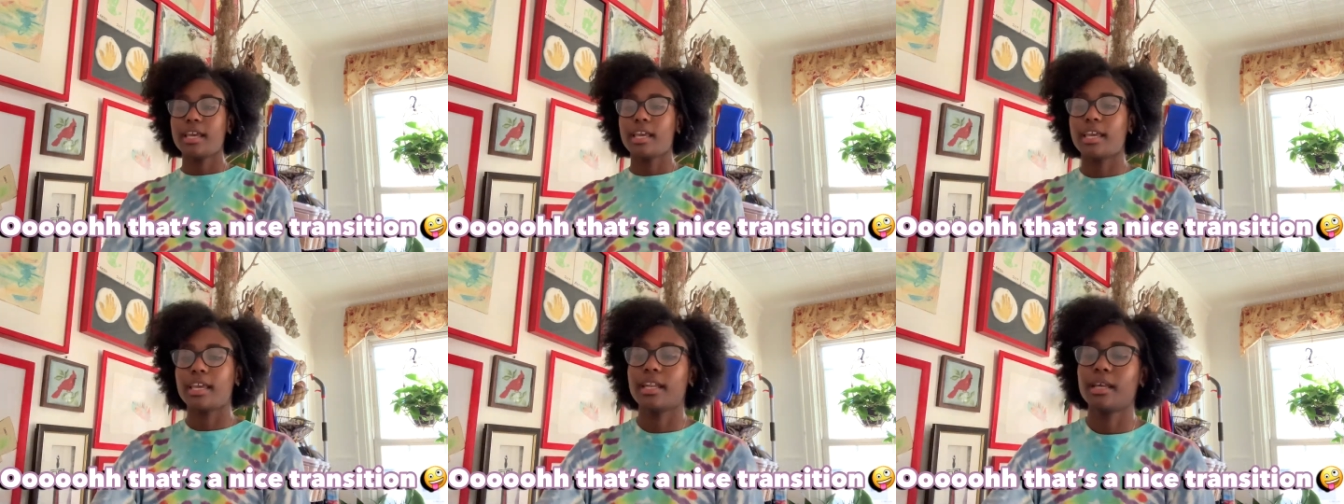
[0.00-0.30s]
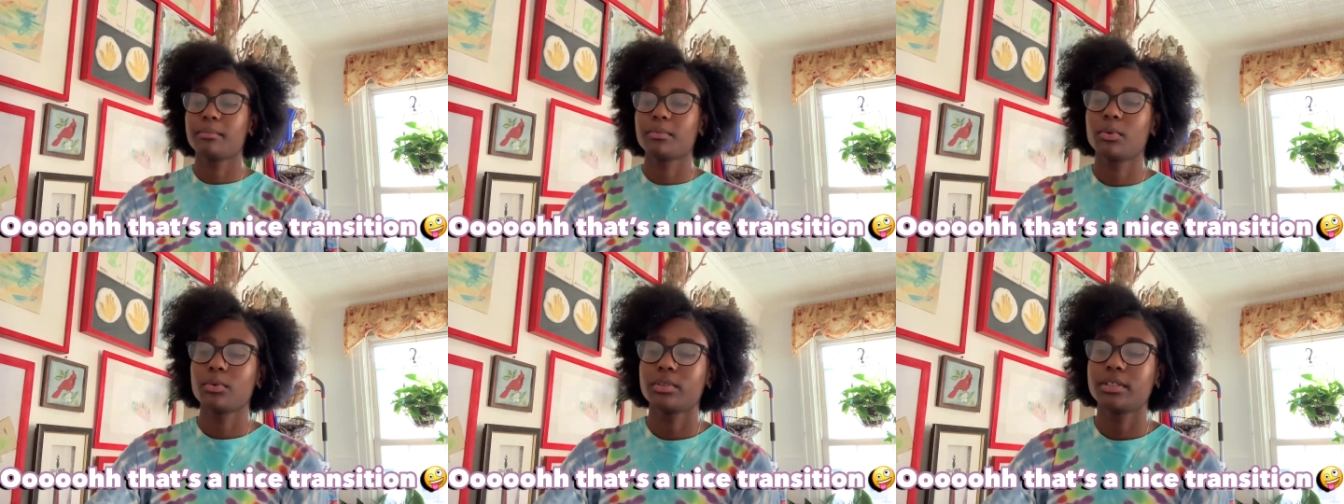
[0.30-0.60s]
and
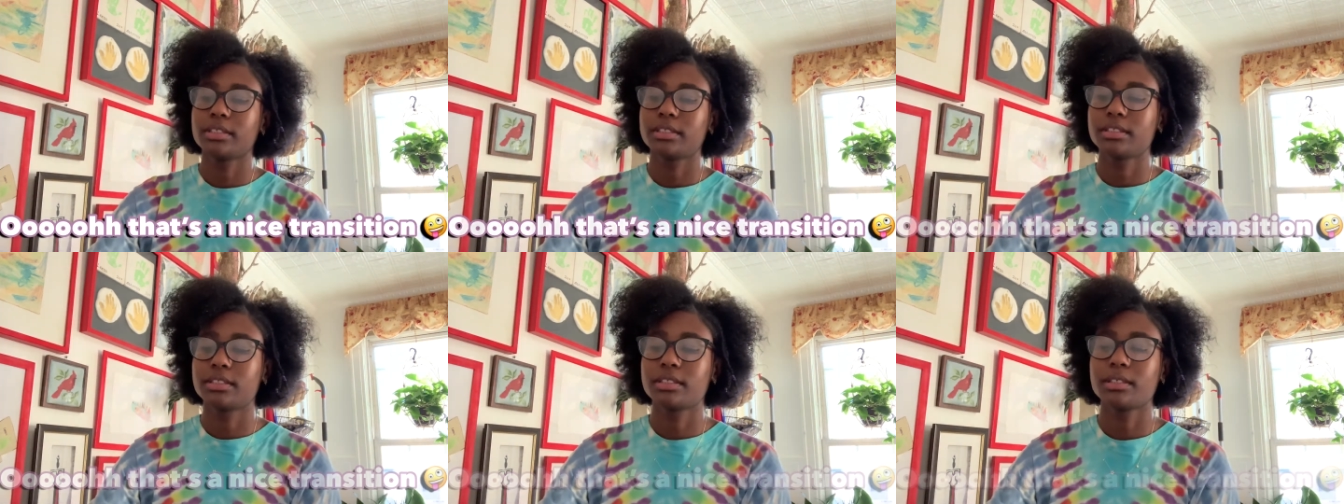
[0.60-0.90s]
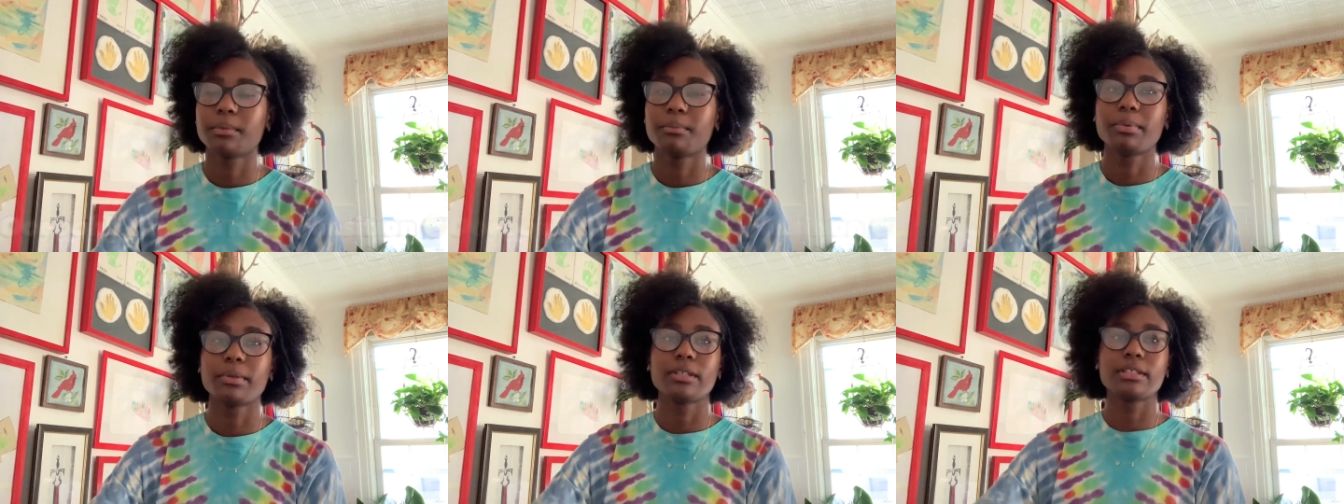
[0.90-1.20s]
I'm going to
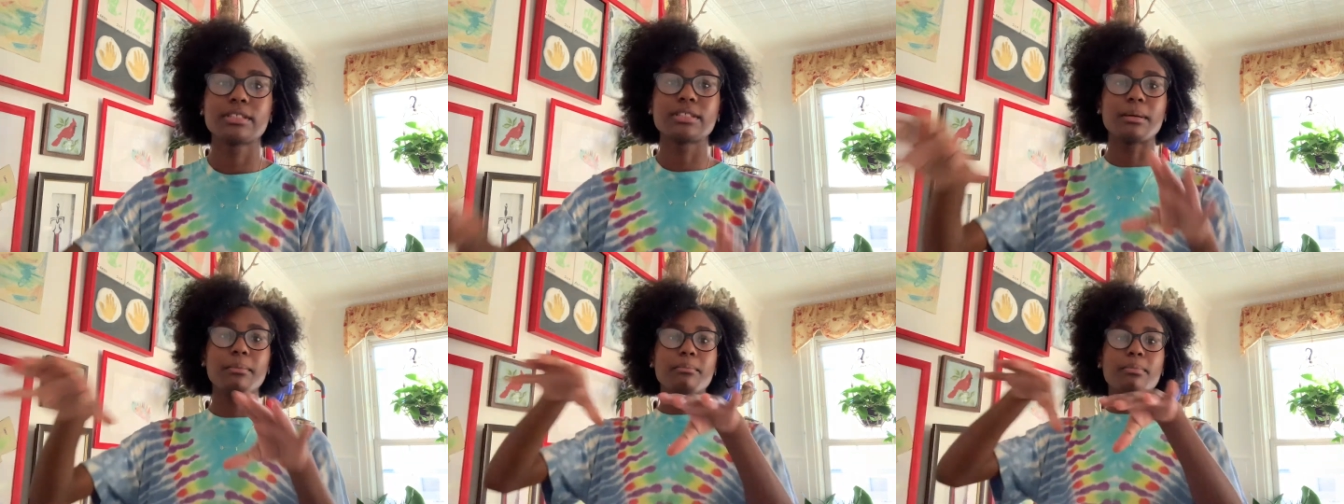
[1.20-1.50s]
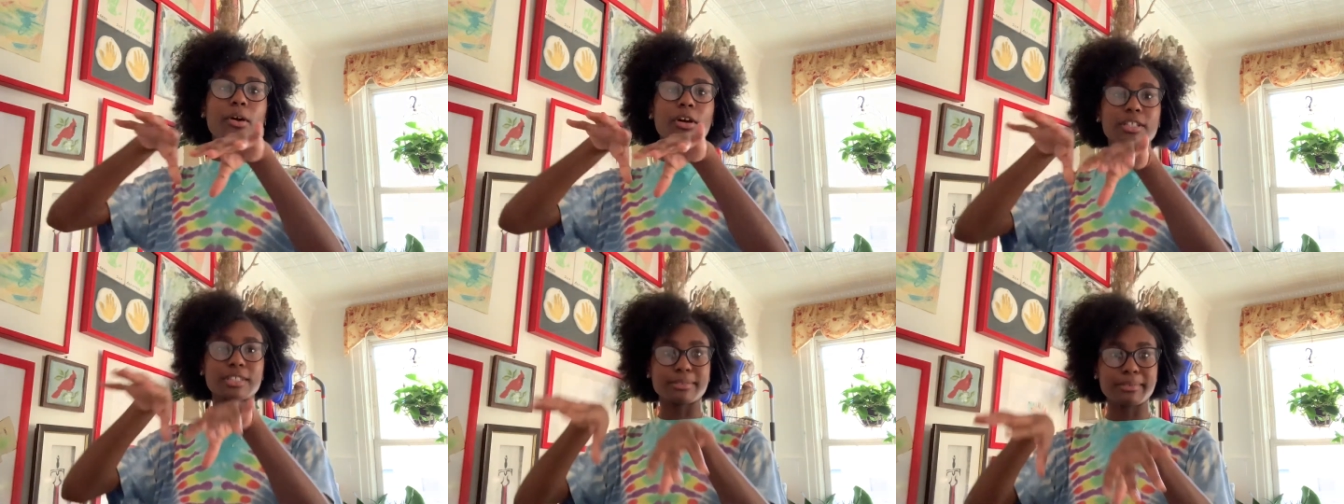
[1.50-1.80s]
put some
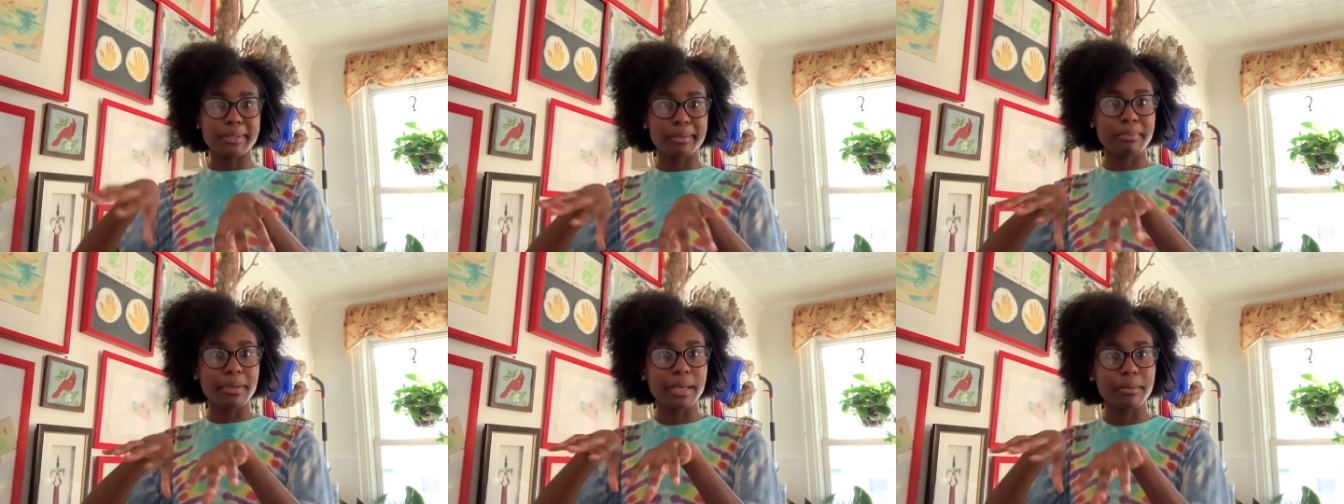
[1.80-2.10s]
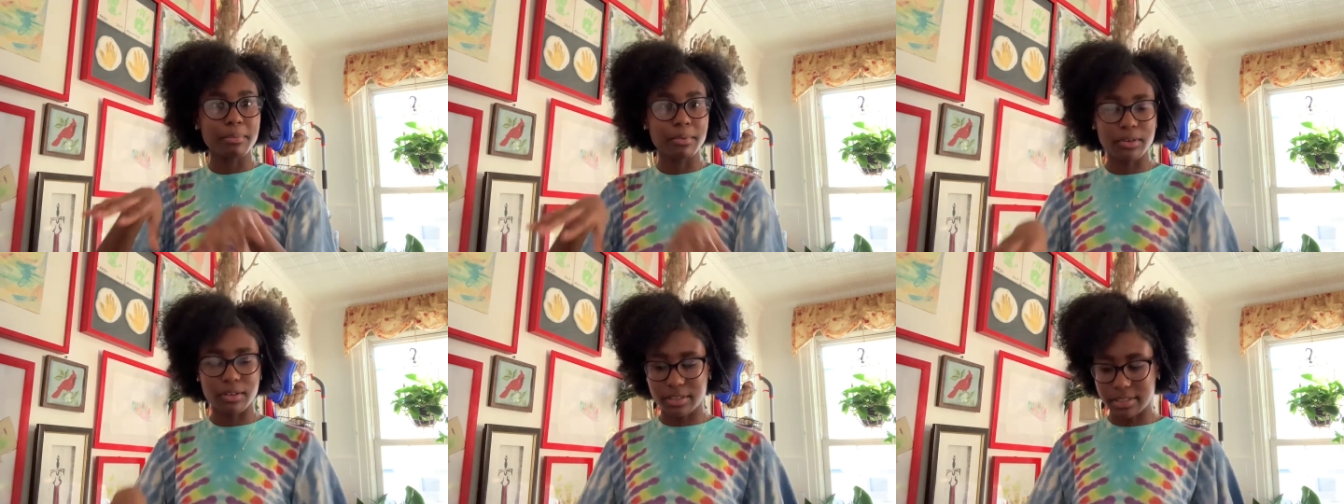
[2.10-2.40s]
parchment
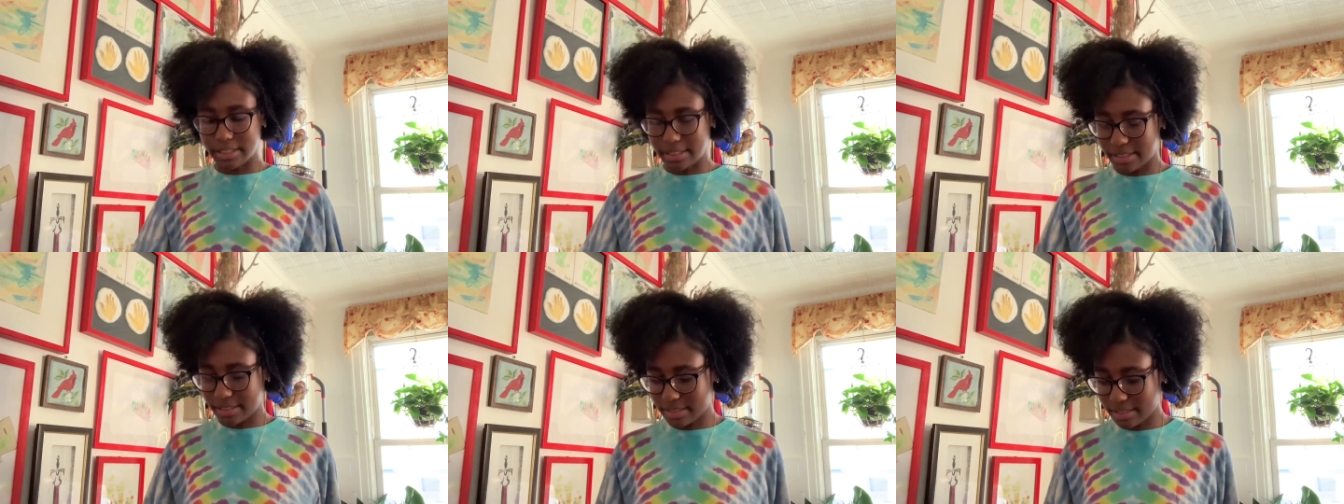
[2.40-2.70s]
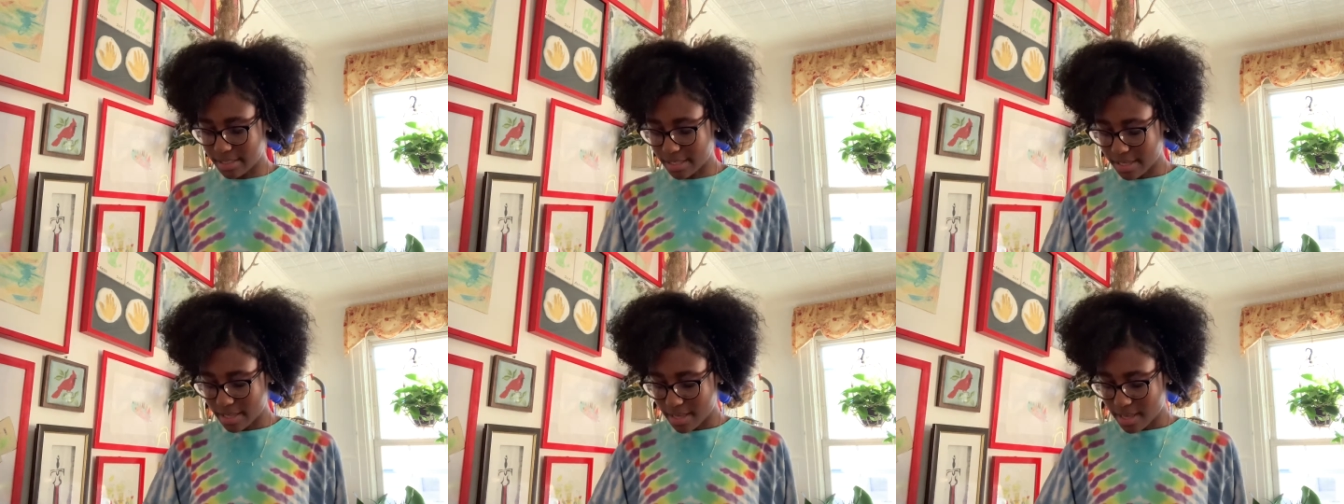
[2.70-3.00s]
paper on it
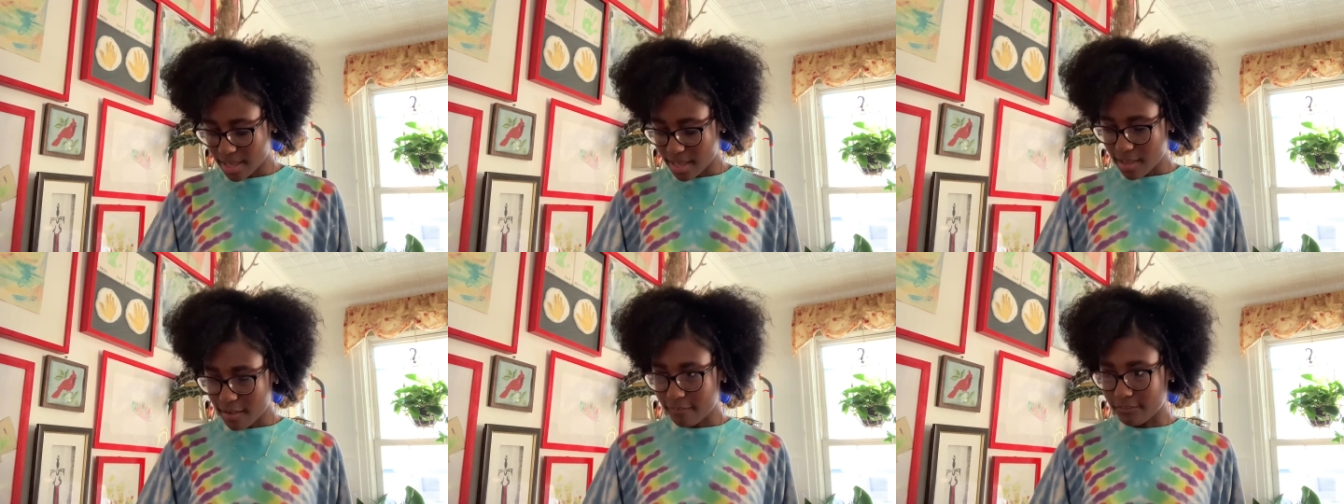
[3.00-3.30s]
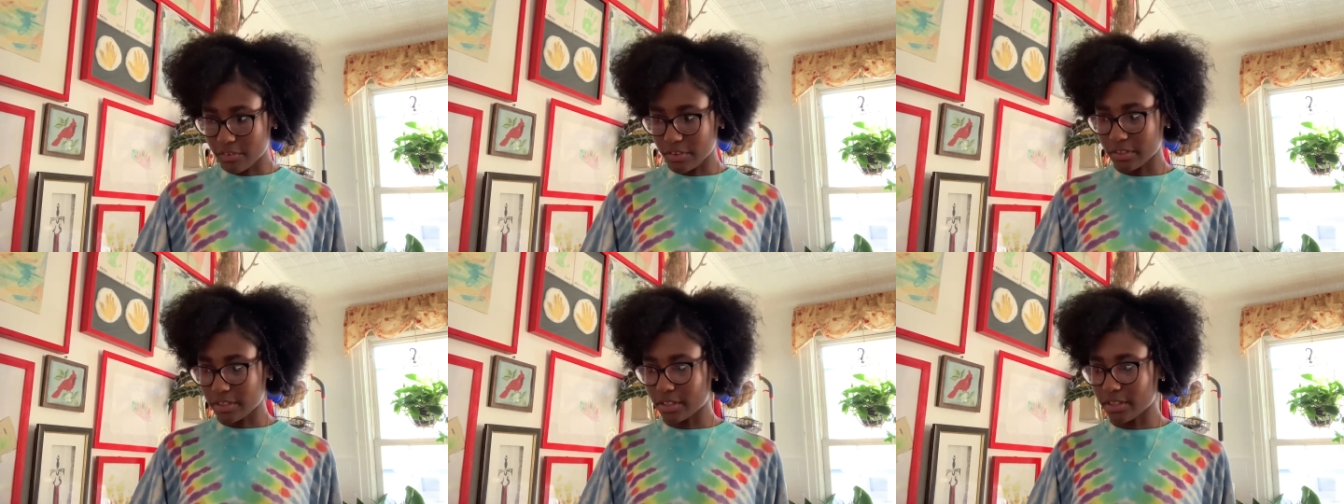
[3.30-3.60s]

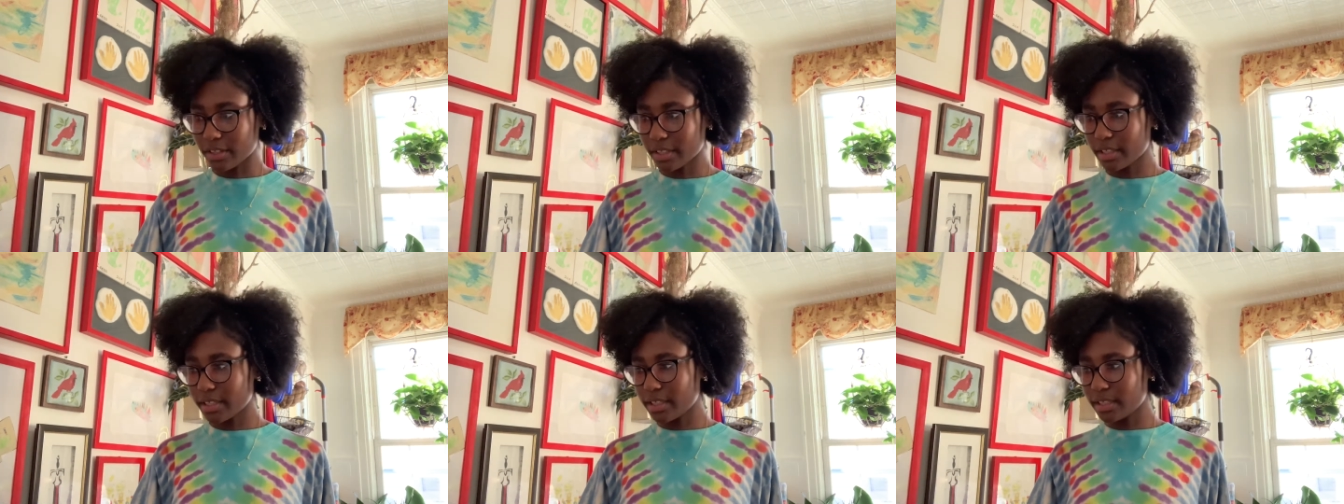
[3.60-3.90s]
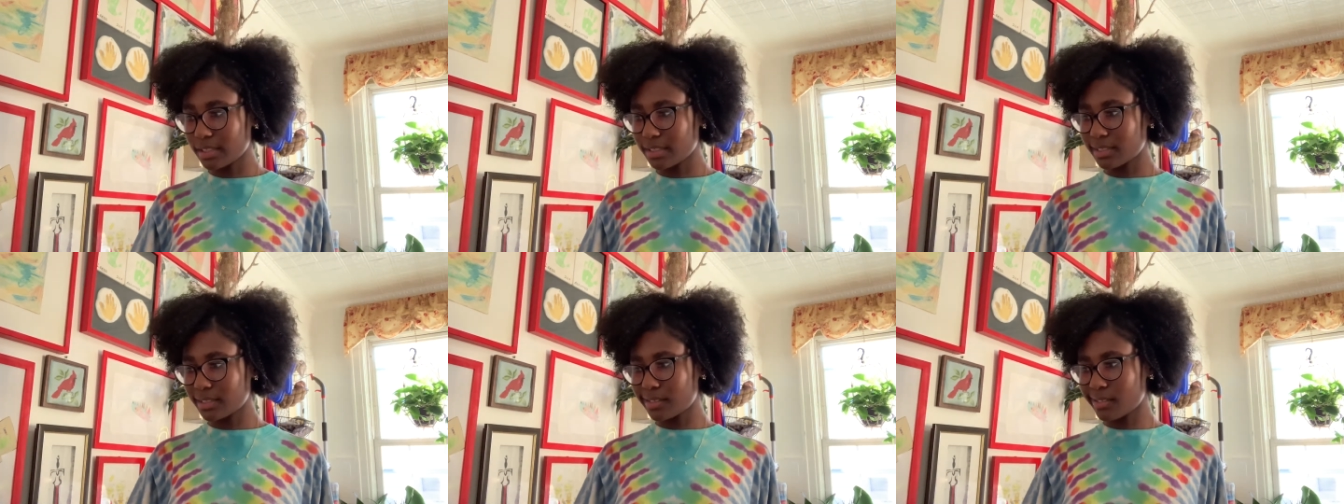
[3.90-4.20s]
for the
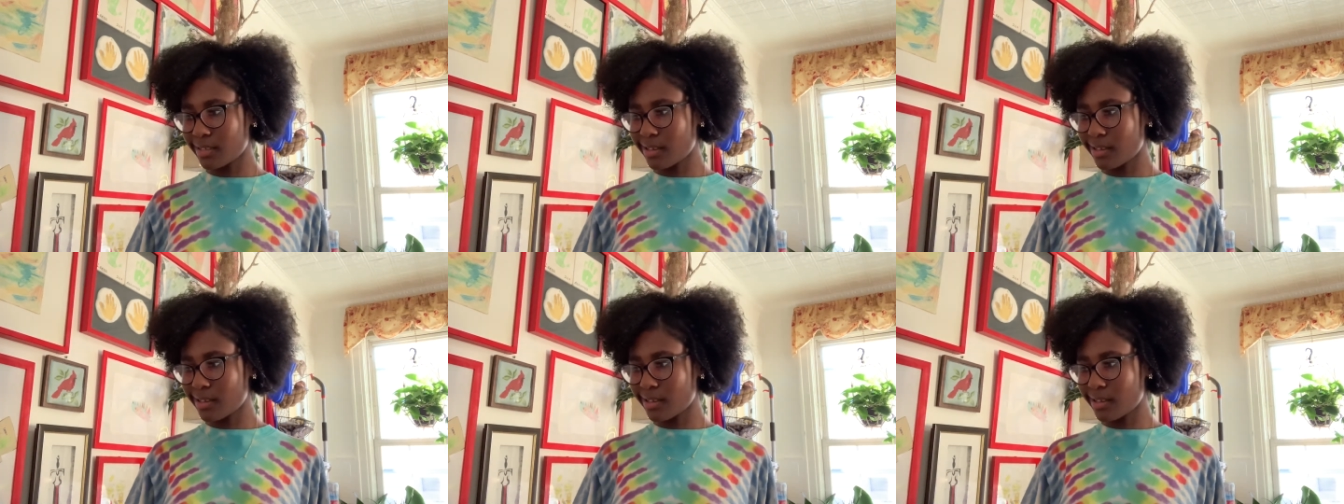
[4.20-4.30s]
cookies.